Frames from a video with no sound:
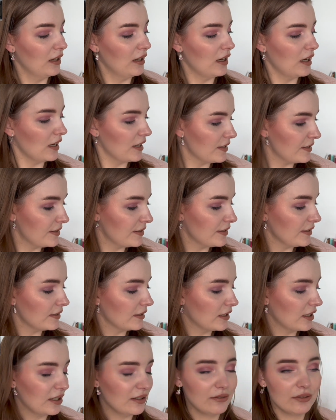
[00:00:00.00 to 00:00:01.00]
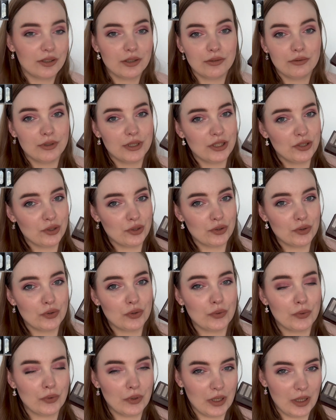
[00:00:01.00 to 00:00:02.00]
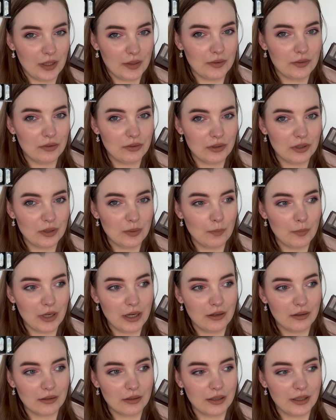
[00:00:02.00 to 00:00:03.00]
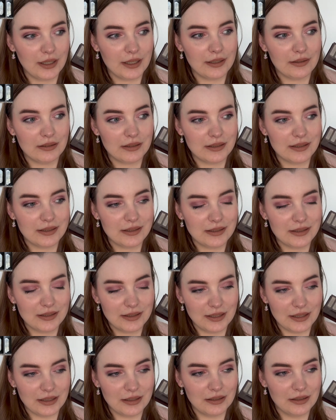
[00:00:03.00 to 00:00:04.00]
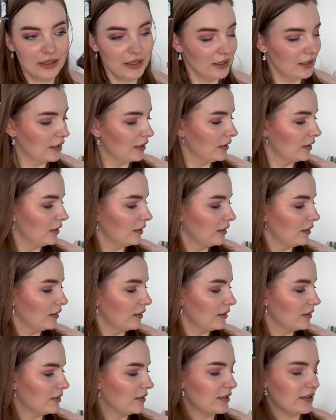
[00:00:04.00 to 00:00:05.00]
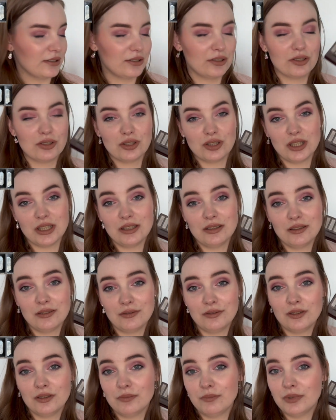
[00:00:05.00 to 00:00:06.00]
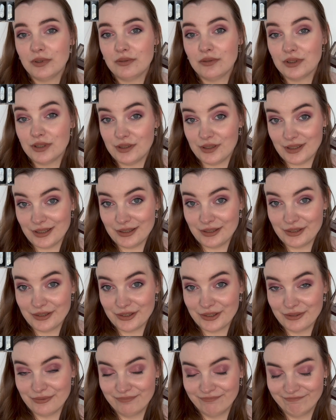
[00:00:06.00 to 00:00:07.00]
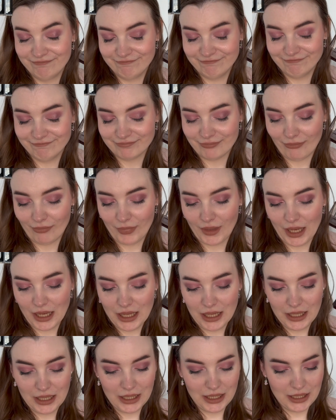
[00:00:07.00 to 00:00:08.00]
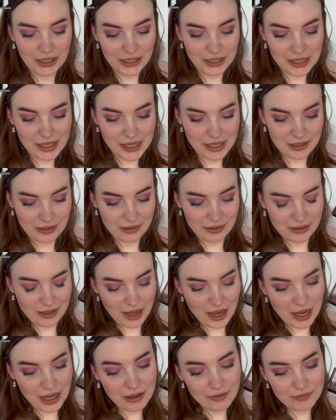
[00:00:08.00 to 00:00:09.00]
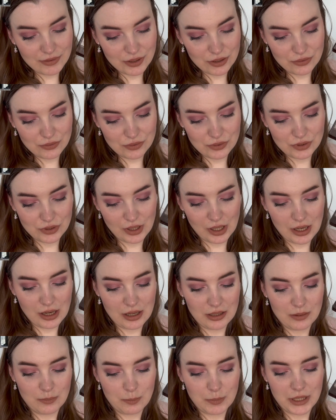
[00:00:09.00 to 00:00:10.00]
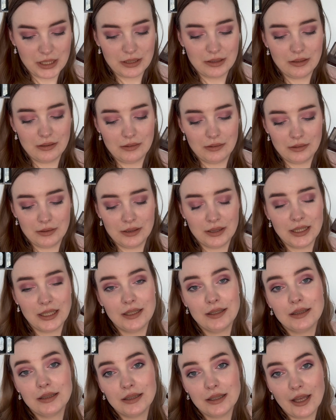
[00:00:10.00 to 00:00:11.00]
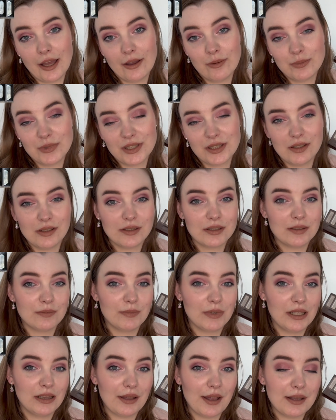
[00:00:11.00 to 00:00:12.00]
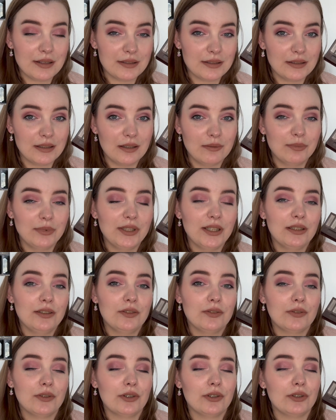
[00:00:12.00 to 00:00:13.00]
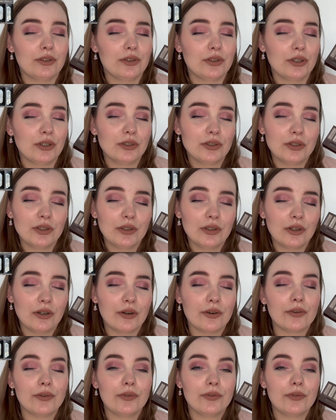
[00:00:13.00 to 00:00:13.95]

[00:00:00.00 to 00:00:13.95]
I think I will reach 200 mark and still this shade will be with us. And I've used Gunmetal 10 times since my last update for a total of